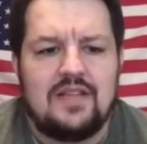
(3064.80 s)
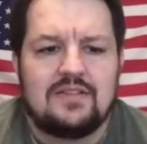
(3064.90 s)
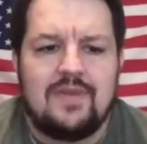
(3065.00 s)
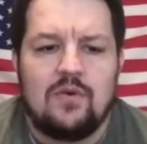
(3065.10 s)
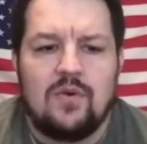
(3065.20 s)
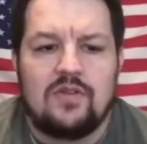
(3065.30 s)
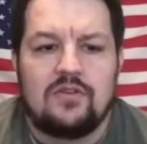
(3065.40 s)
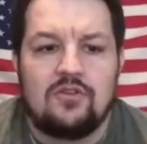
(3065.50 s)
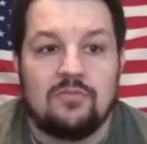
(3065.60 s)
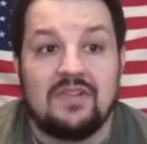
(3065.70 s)
It's about whether
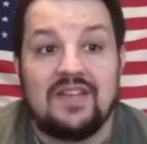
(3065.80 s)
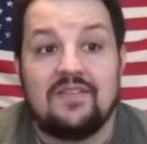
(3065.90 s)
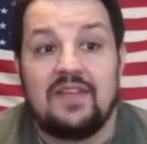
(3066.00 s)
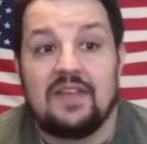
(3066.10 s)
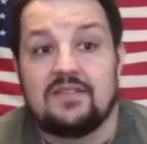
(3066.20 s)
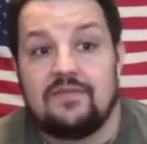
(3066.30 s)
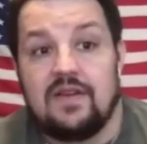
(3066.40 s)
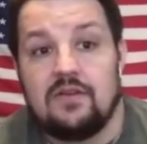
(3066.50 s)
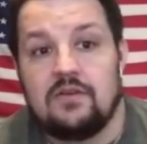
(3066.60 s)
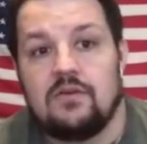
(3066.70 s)
you're believing it's a
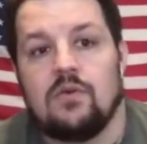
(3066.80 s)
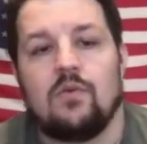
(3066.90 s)
failure